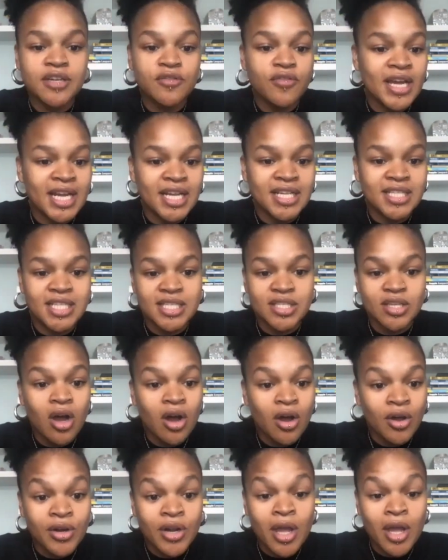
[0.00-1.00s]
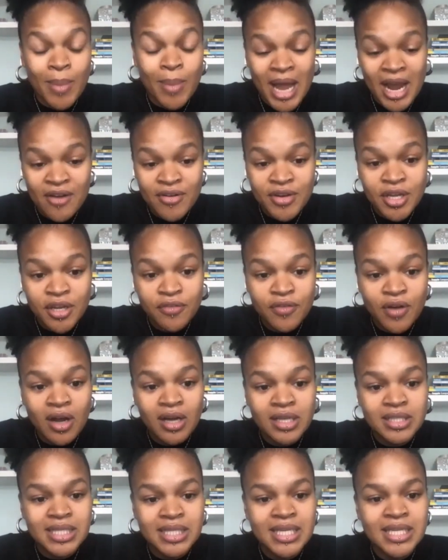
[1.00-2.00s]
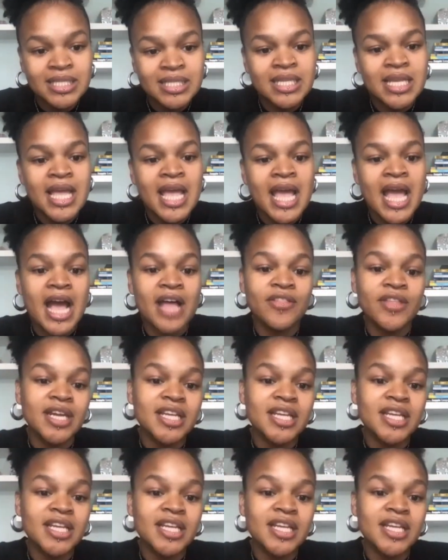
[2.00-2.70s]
funds and finances aren't a barrier for artists.